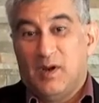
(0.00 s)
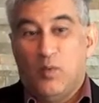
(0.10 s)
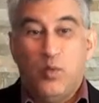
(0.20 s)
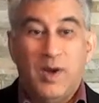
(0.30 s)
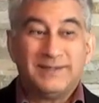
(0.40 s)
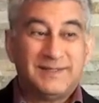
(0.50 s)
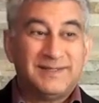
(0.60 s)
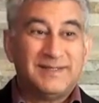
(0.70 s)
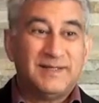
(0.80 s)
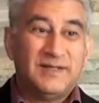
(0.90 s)

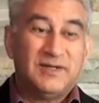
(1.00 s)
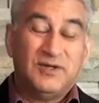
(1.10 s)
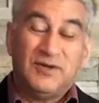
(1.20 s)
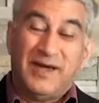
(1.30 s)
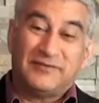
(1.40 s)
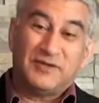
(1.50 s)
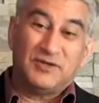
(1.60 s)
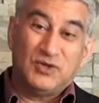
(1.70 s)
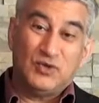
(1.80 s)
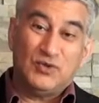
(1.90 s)
What you have to
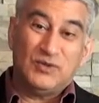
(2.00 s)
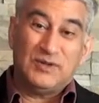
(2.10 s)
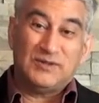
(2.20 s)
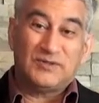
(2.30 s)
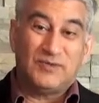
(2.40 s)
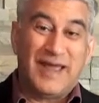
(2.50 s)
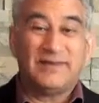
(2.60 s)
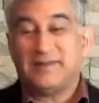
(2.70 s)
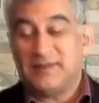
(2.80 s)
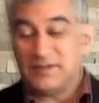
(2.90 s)
do is,
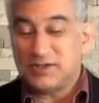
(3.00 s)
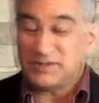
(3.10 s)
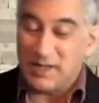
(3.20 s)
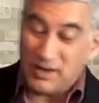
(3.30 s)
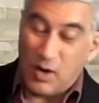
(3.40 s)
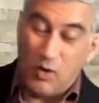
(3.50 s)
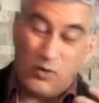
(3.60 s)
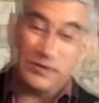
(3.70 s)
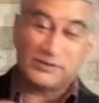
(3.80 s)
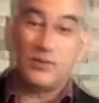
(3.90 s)
rather than just saying,
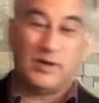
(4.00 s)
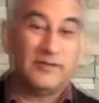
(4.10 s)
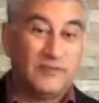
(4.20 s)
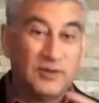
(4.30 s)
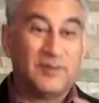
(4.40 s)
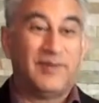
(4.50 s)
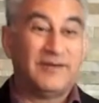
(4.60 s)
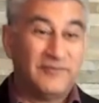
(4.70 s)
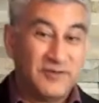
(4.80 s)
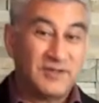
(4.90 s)
oh, it's wonderful, the
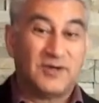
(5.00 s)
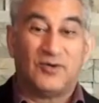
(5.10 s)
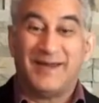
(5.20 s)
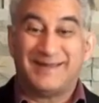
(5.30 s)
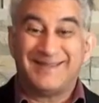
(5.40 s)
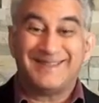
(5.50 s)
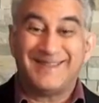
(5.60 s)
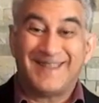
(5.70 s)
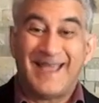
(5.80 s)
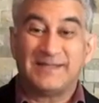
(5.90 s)
benefits are great, this
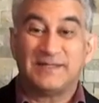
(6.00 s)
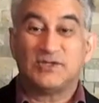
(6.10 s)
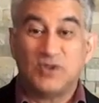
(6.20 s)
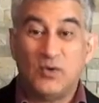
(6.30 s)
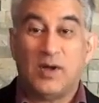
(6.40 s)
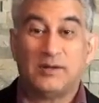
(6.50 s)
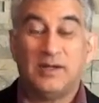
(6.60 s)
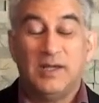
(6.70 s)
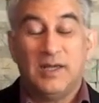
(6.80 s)
and that and so on,